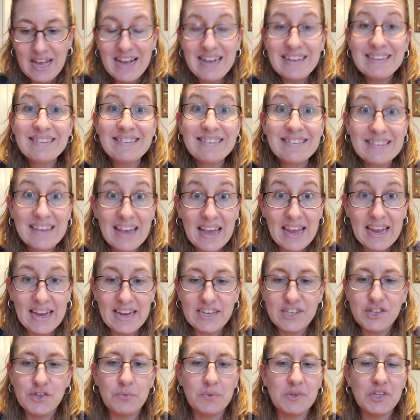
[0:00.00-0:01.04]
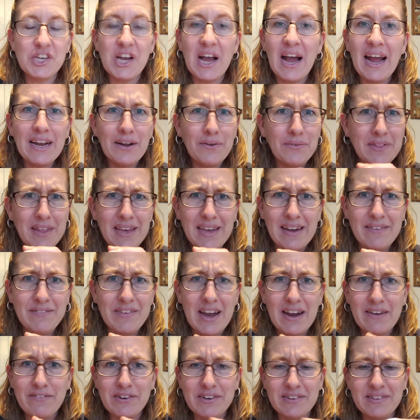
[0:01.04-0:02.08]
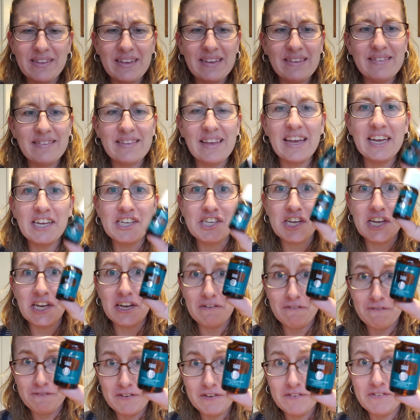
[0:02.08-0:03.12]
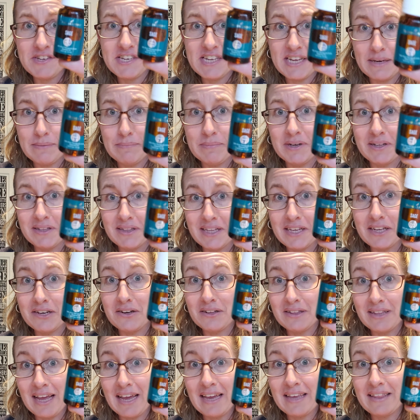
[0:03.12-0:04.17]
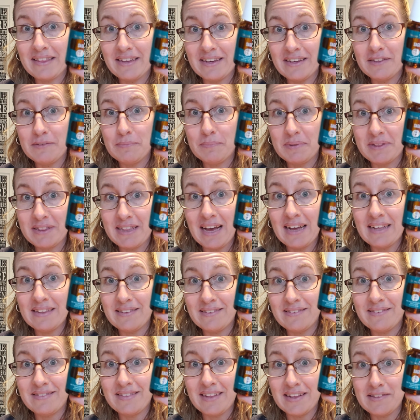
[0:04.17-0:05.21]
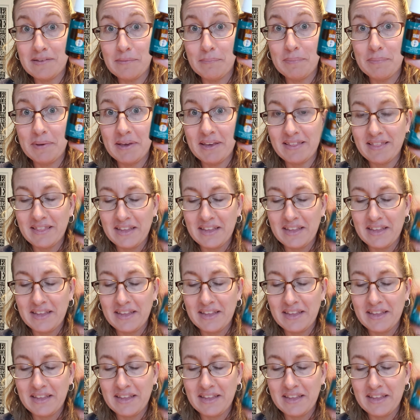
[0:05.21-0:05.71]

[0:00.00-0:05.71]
Sage, which I don't think I've ever seen sage in a 15 milliliter like this, but that's a big